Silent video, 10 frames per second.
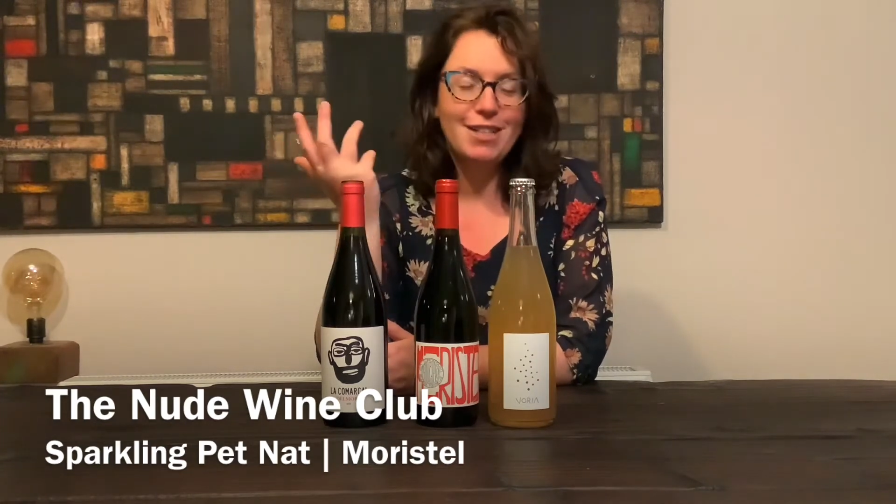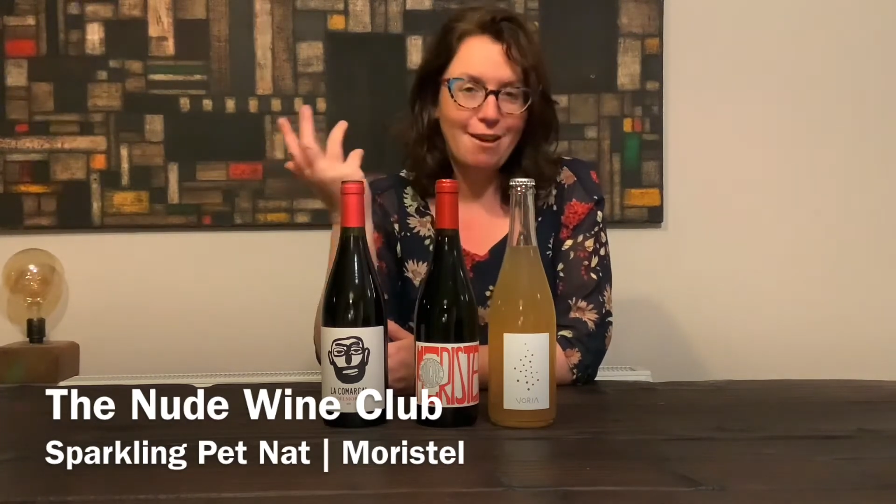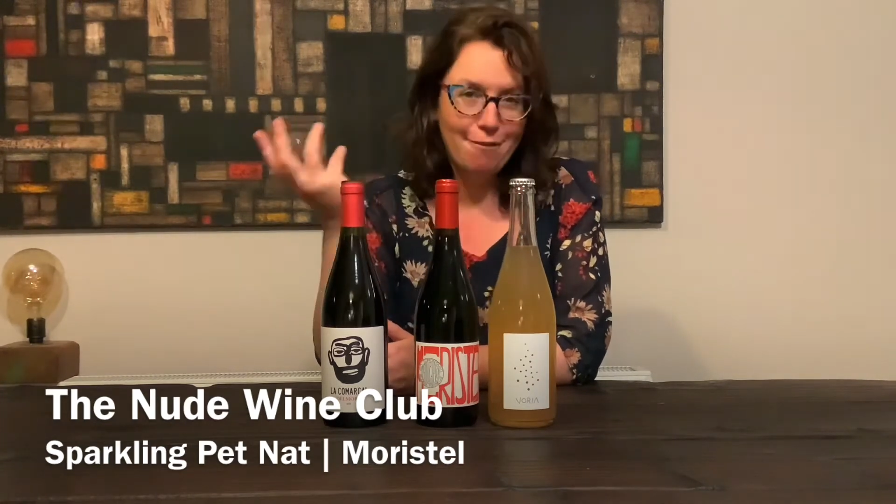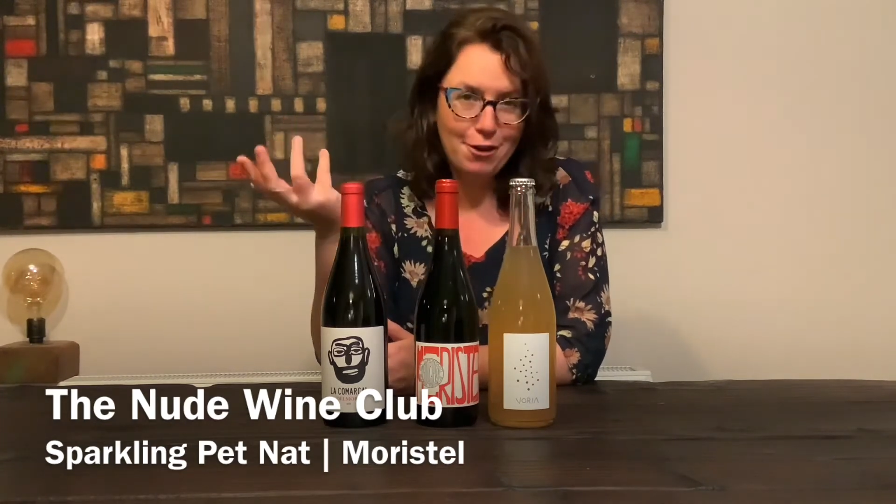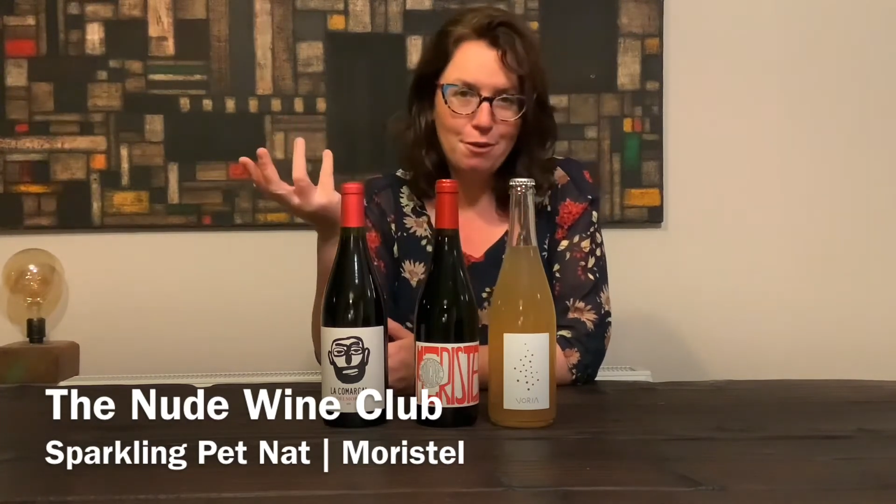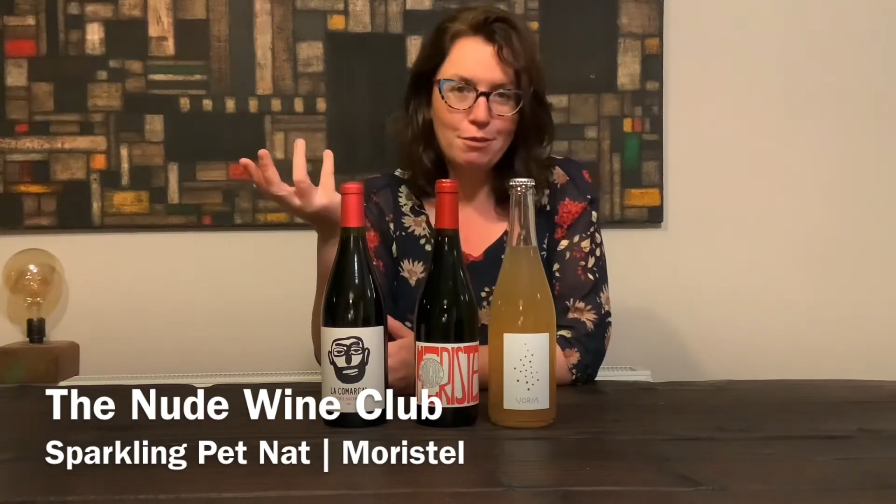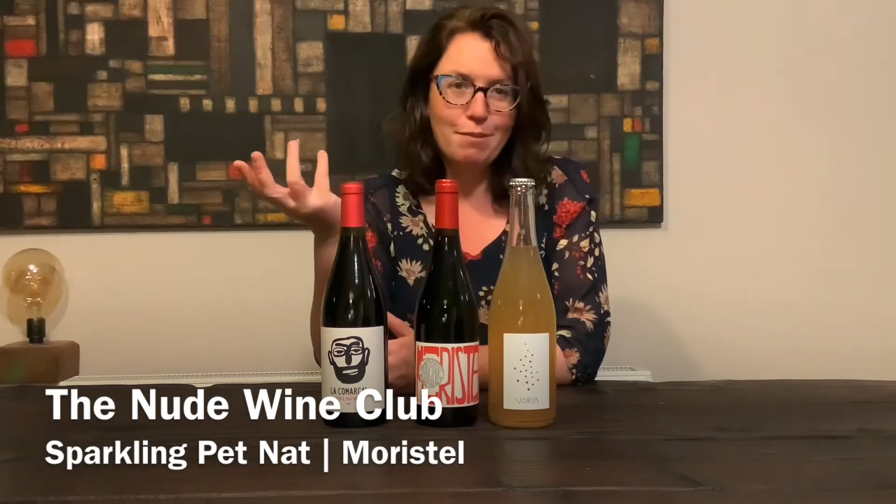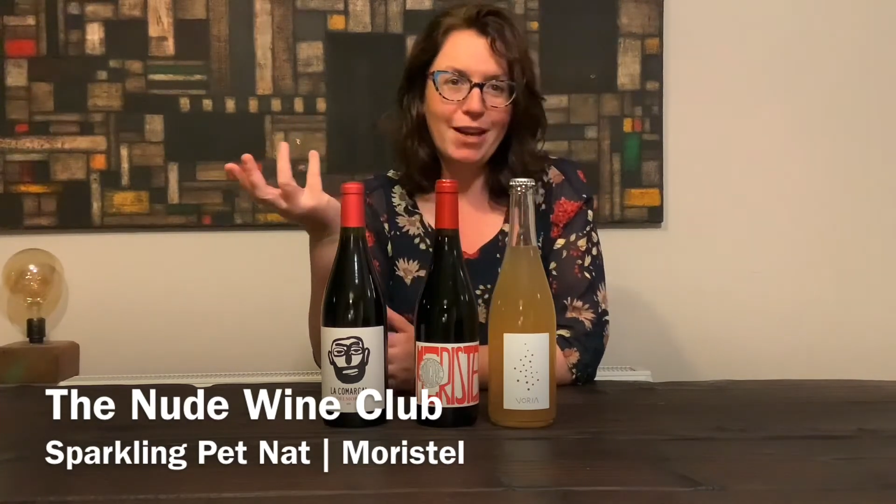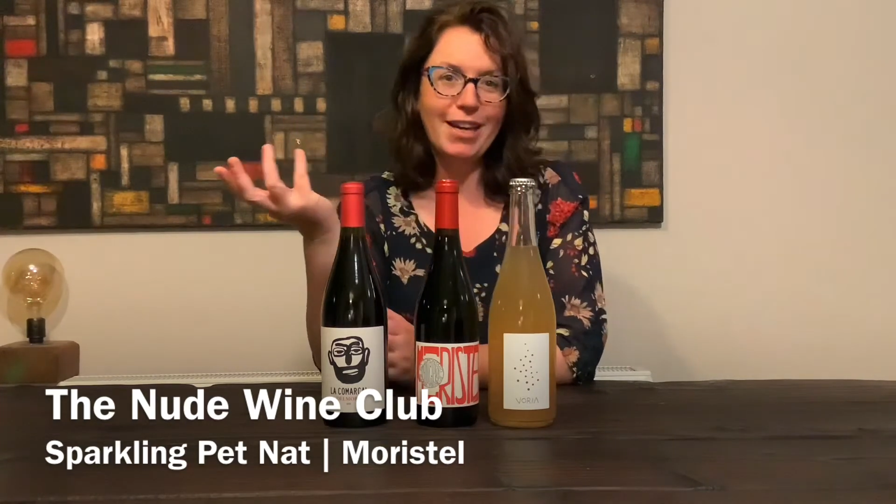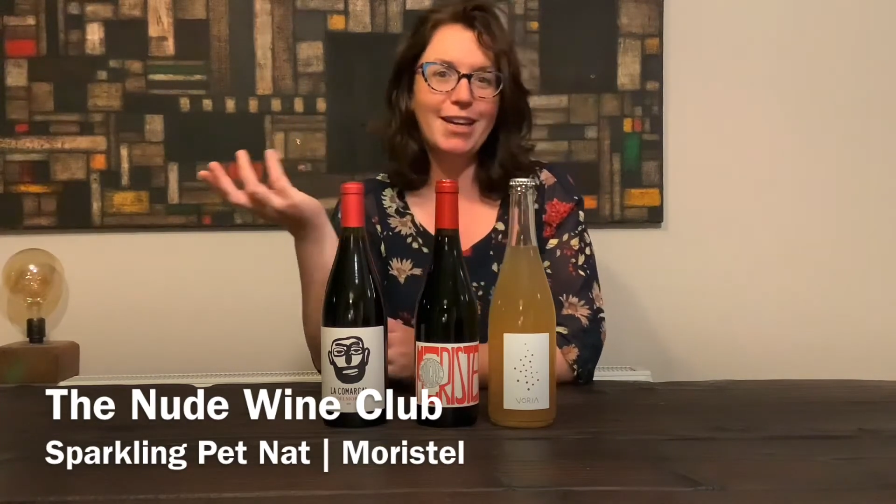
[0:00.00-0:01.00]
If it comes
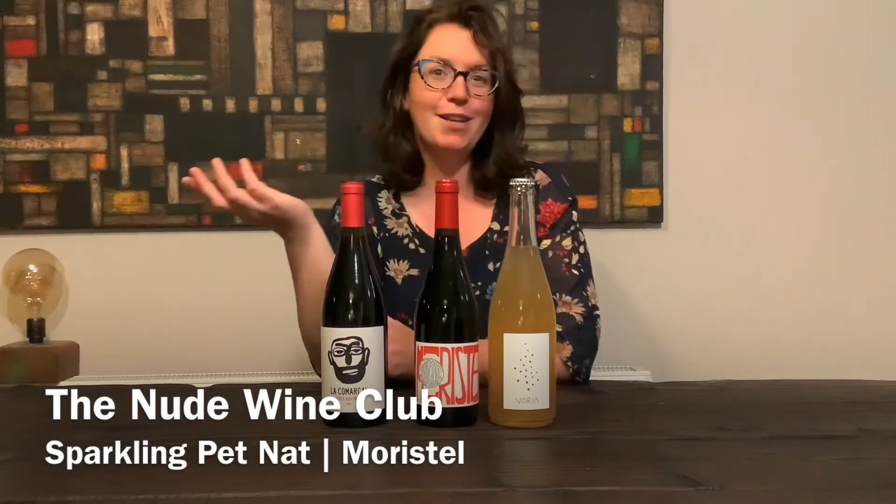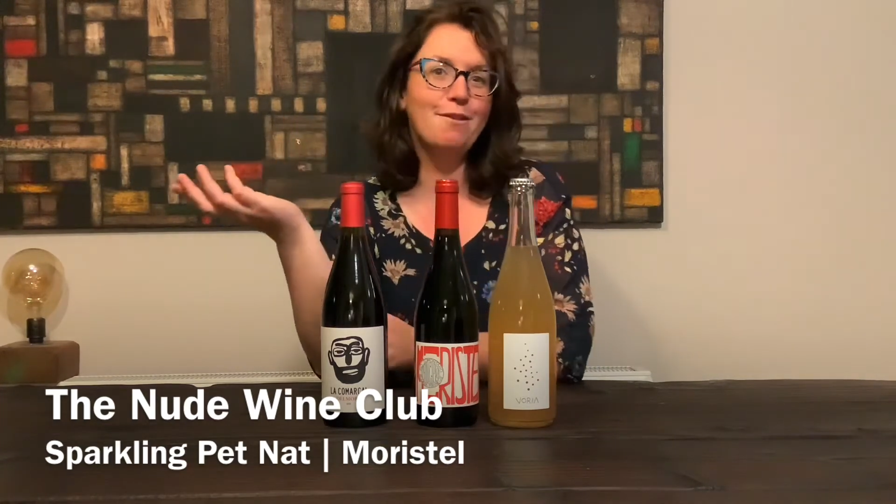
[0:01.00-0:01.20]
back in,